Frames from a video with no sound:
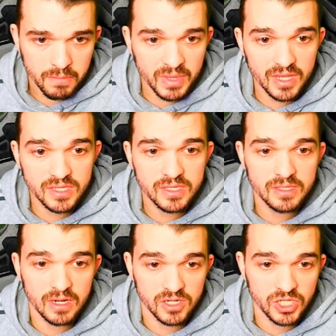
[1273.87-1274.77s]
because
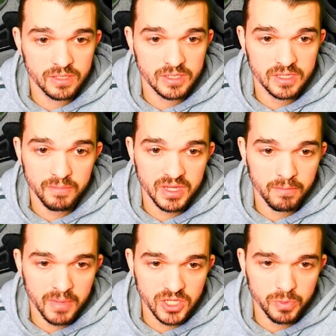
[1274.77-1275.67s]
there's
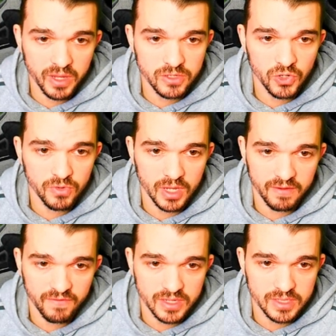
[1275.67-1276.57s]
something much better you
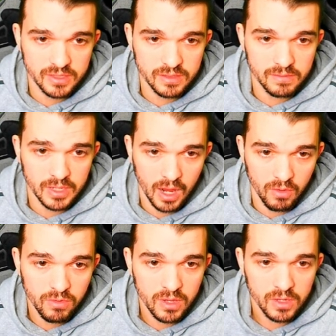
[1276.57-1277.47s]
can invest
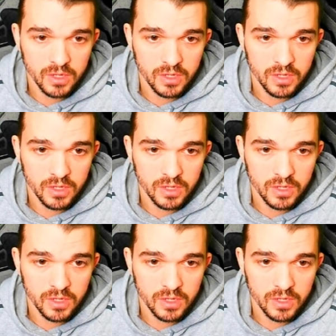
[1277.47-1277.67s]
now.